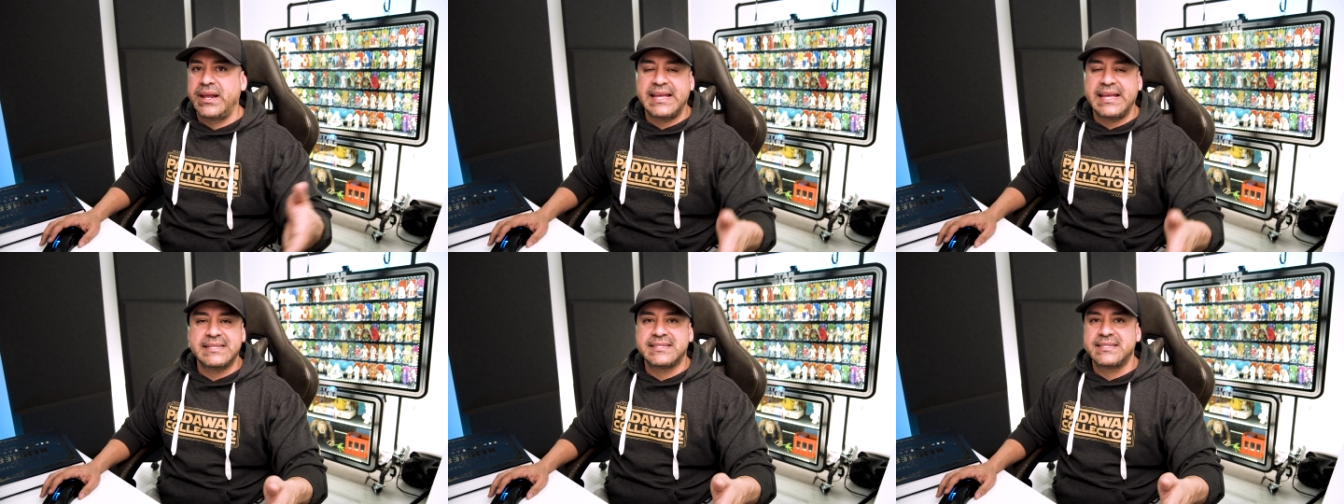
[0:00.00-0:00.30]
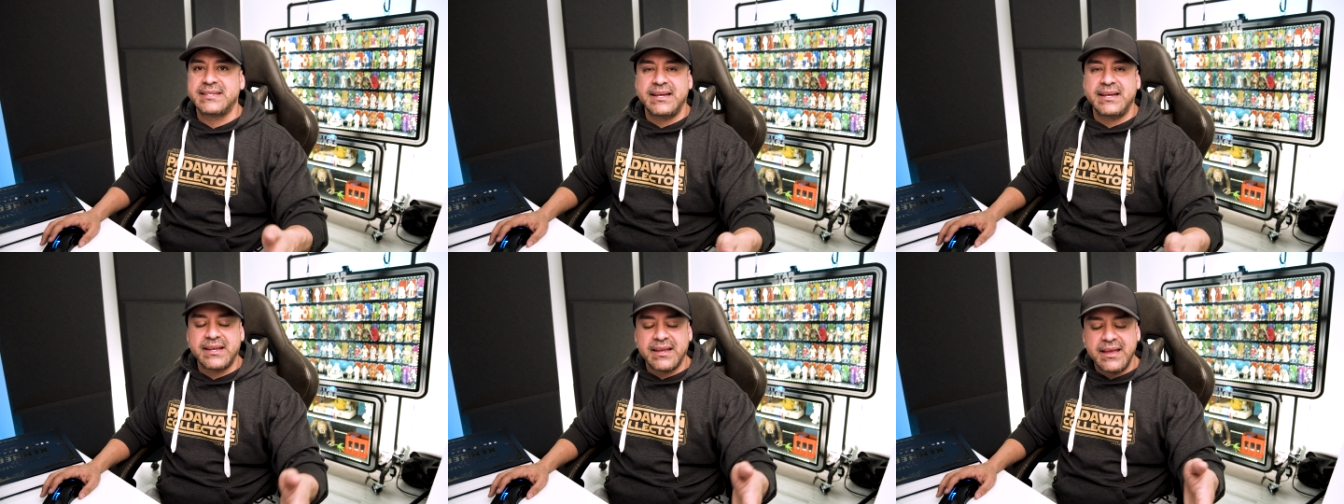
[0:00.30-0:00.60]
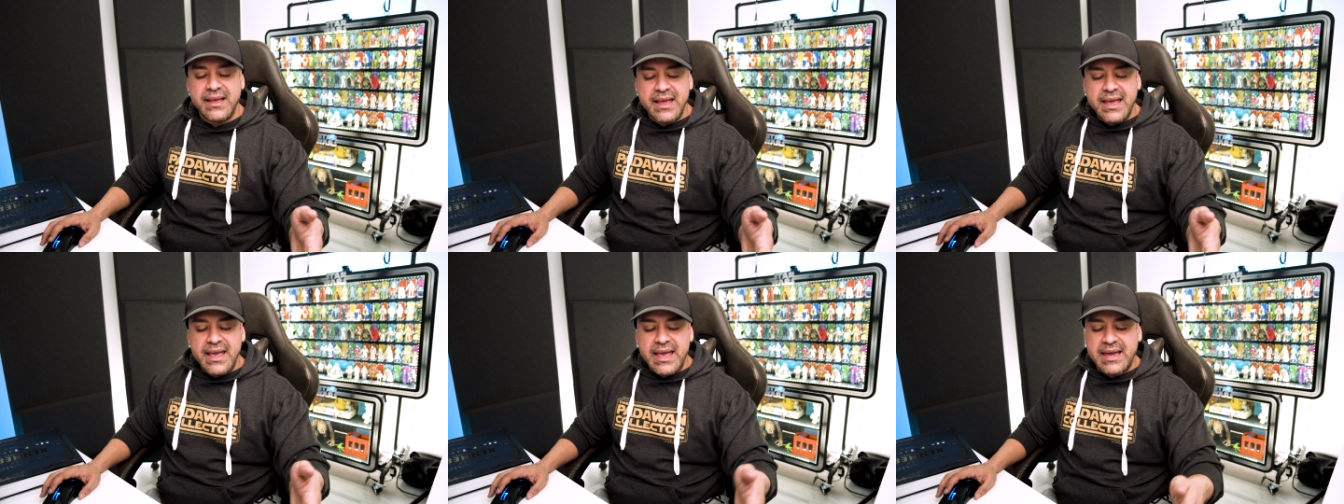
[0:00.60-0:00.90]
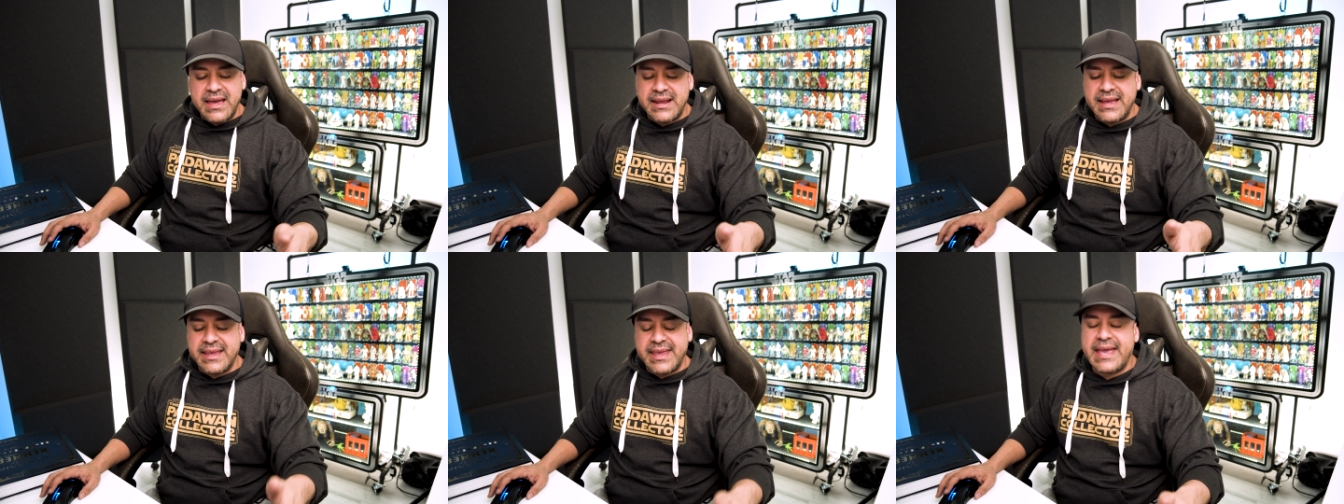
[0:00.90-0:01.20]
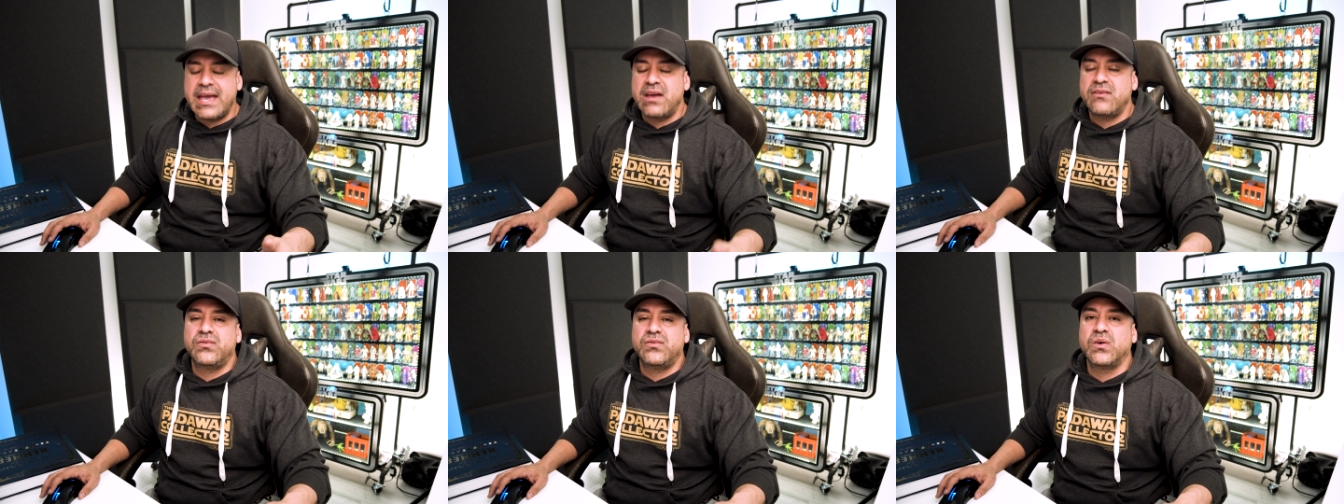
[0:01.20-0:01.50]
I get sick and I
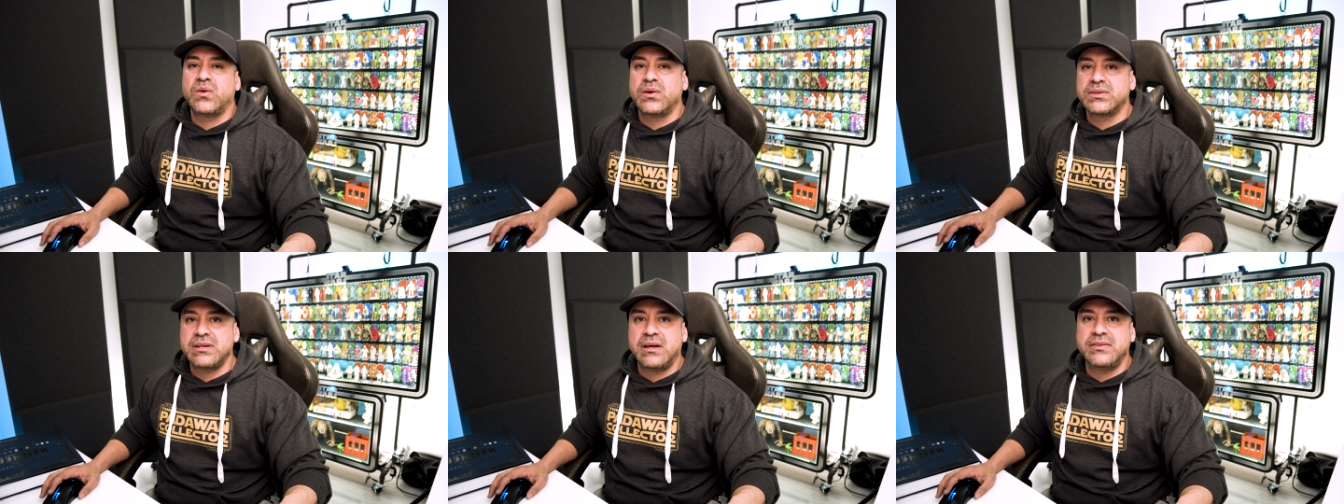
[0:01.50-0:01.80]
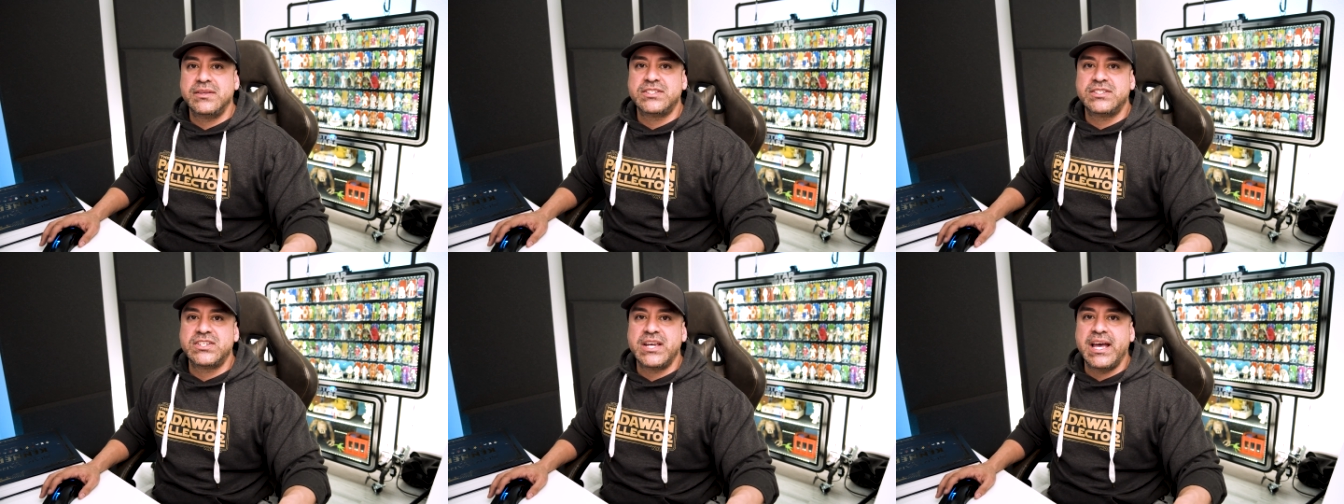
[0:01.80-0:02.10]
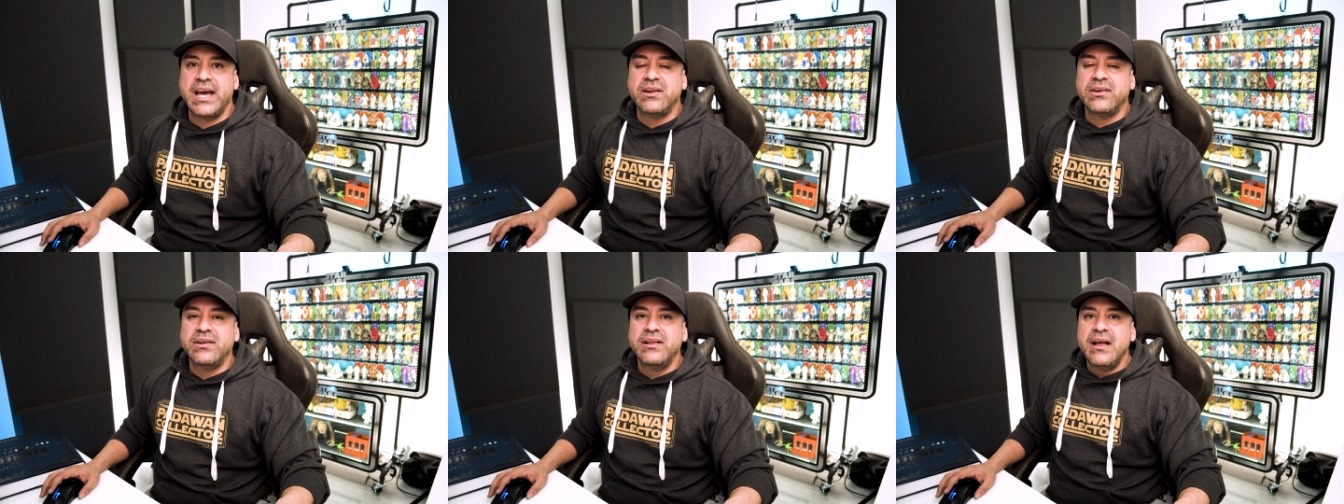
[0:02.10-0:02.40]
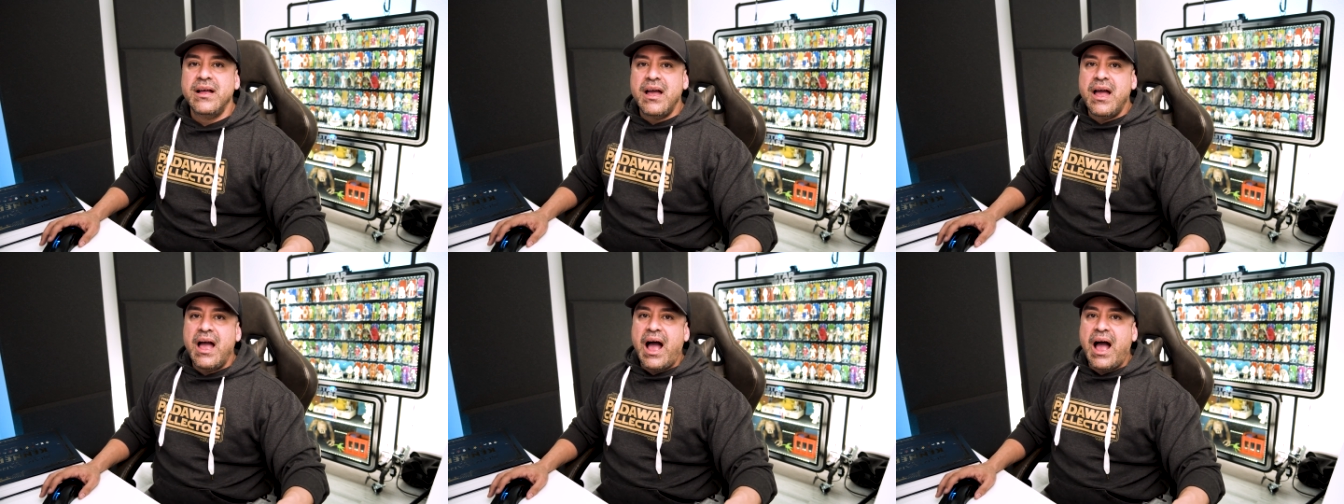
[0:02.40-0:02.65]
can't focus on this channel,